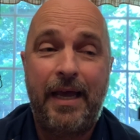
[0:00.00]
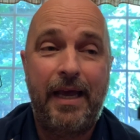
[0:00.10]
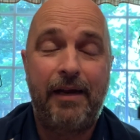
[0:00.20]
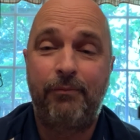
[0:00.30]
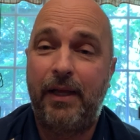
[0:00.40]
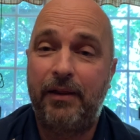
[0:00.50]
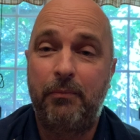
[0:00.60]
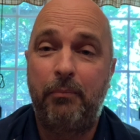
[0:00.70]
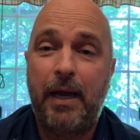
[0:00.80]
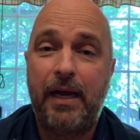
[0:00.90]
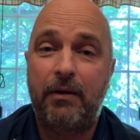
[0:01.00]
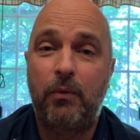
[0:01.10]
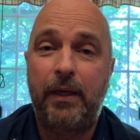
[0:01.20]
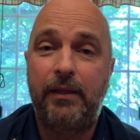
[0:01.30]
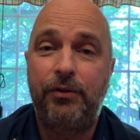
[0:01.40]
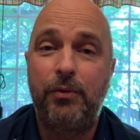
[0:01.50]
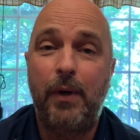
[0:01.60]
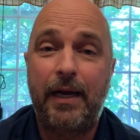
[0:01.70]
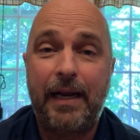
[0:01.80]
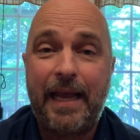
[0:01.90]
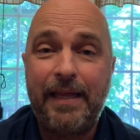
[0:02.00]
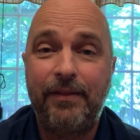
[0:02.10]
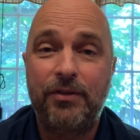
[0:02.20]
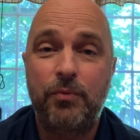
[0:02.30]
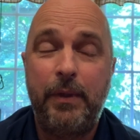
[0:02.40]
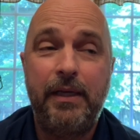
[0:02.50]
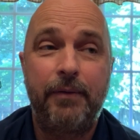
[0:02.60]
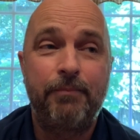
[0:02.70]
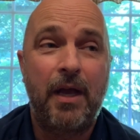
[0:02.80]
and I'm getting them back quickly too. I got eight this week.